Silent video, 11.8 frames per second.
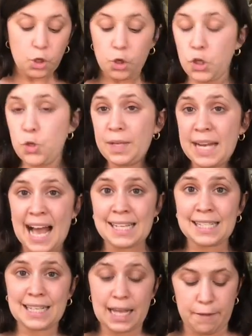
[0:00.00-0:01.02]
you can
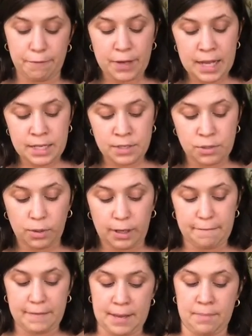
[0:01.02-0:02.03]
ask a friend or
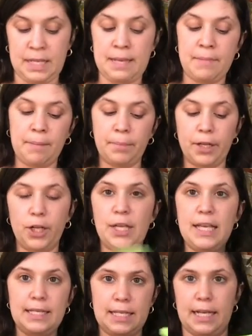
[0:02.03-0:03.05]
a family member
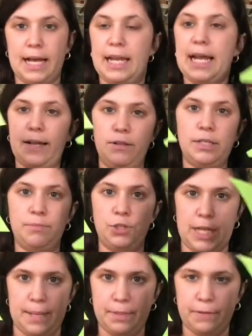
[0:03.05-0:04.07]
to cut out some
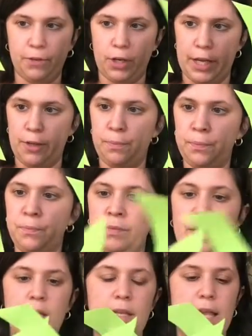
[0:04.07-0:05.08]
shapes for you.
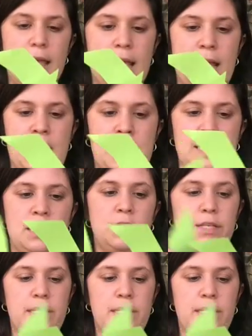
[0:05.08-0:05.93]
And